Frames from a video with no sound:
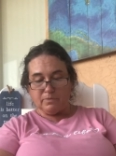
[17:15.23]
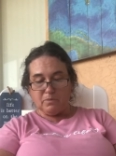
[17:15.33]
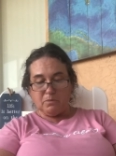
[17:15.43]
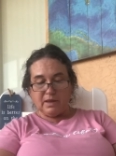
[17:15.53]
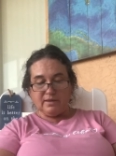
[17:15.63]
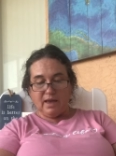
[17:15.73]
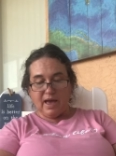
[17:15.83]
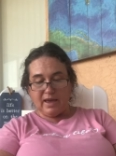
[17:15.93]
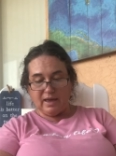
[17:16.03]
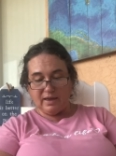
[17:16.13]

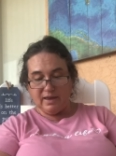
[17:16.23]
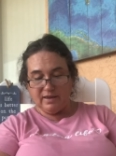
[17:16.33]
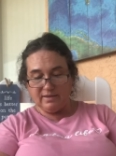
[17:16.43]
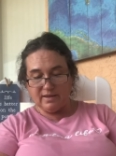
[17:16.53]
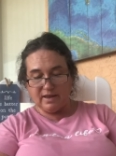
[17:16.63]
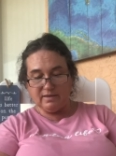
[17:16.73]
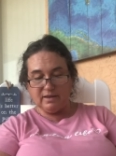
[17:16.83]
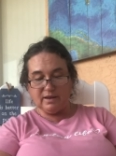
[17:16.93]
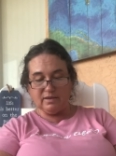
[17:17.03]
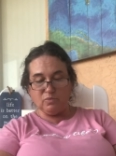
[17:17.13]
Mattiah, his sons,
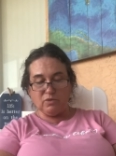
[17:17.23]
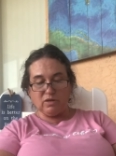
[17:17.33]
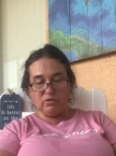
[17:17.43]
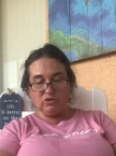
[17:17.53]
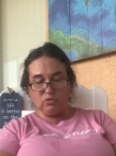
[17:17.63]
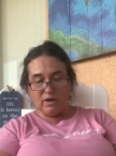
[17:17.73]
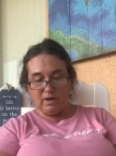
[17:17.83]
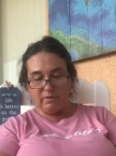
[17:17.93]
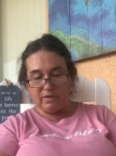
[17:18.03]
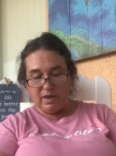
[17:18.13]
and his brethren,
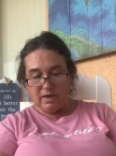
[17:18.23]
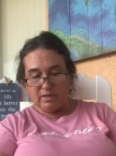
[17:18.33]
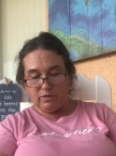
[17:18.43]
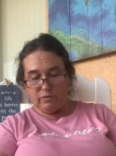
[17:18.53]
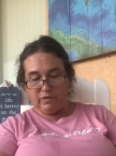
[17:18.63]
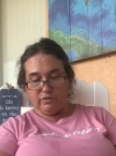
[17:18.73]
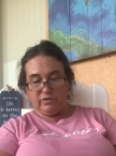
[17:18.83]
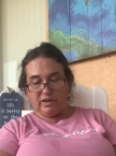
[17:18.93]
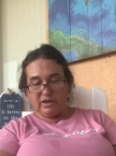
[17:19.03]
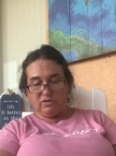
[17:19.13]
12 the
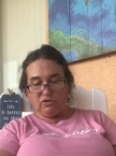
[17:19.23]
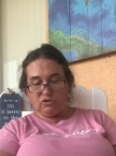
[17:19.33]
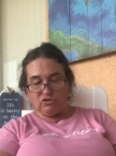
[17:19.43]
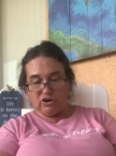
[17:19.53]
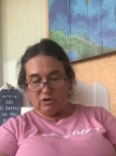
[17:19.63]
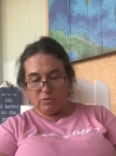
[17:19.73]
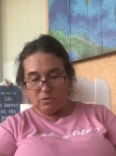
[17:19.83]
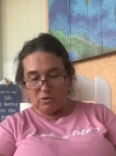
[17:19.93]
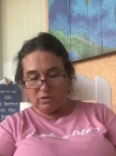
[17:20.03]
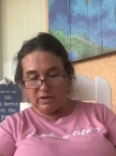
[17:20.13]
15th to
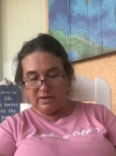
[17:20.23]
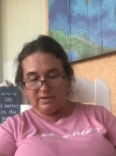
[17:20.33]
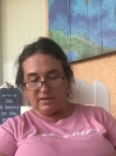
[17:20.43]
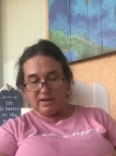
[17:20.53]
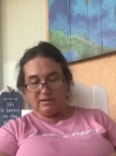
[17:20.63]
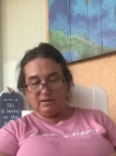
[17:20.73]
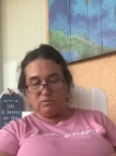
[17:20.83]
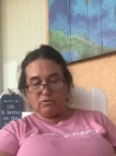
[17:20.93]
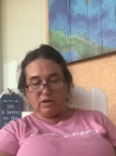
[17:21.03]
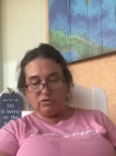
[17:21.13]
Jeremoth, his sons and
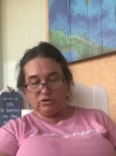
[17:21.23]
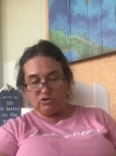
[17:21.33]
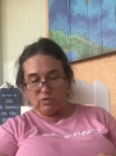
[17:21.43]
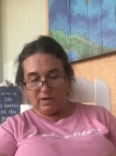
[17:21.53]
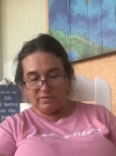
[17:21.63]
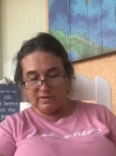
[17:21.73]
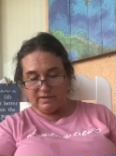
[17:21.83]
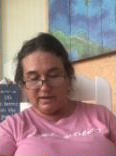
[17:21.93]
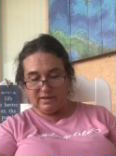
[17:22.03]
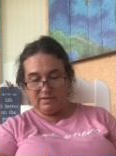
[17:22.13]
brethren, 12,
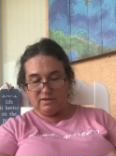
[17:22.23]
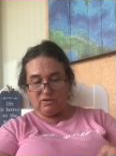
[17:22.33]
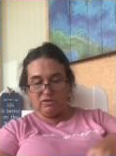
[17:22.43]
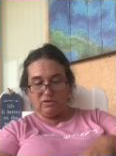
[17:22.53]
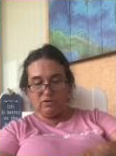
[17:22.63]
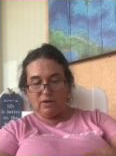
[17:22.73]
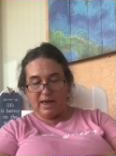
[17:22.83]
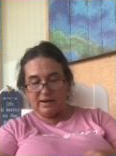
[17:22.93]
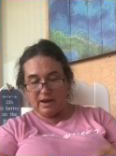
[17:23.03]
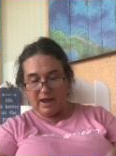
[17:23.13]
the 16th to
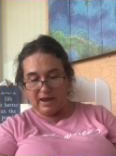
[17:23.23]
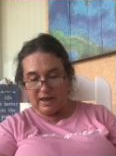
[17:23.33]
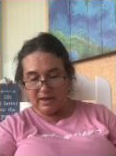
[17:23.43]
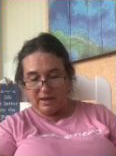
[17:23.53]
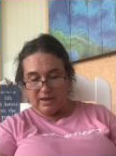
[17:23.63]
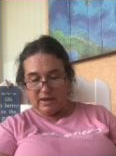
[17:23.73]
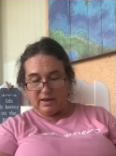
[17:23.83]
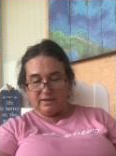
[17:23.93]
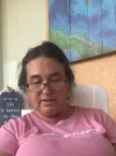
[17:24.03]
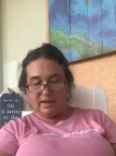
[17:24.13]
Hananiah,
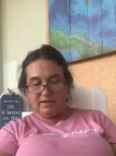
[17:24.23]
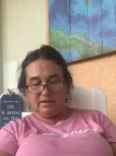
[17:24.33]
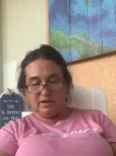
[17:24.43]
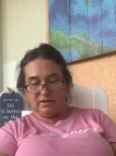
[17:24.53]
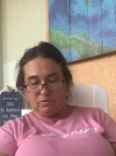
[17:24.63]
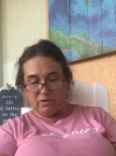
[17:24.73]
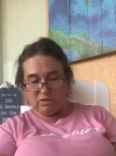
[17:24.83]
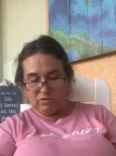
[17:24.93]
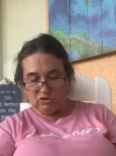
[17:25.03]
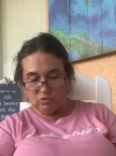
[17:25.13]
his sons and his
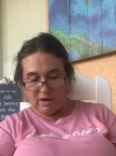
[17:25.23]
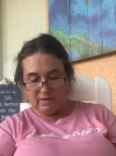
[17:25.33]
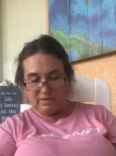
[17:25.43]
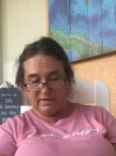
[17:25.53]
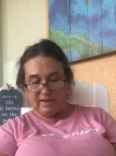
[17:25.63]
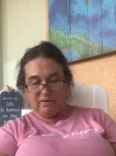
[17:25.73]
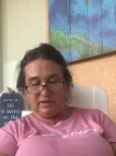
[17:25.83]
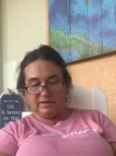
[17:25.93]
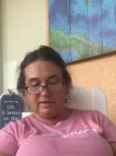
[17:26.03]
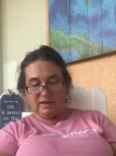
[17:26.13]
brethren twelve, the
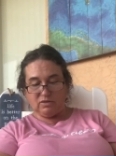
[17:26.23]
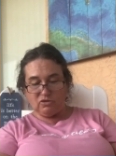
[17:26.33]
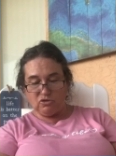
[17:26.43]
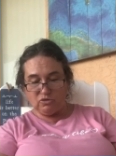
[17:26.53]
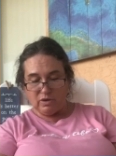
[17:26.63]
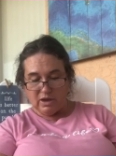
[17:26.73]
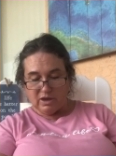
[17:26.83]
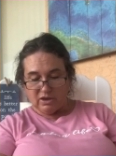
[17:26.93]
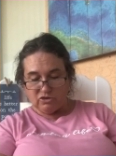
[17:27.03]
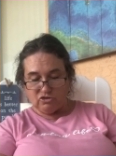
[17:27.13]
seventeenth to
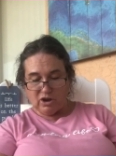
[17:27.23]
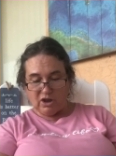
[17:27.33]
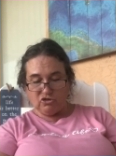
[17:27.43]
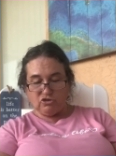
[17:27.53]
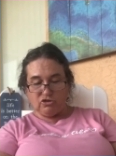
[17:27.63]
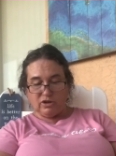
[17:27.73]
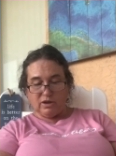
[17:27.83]
Josh,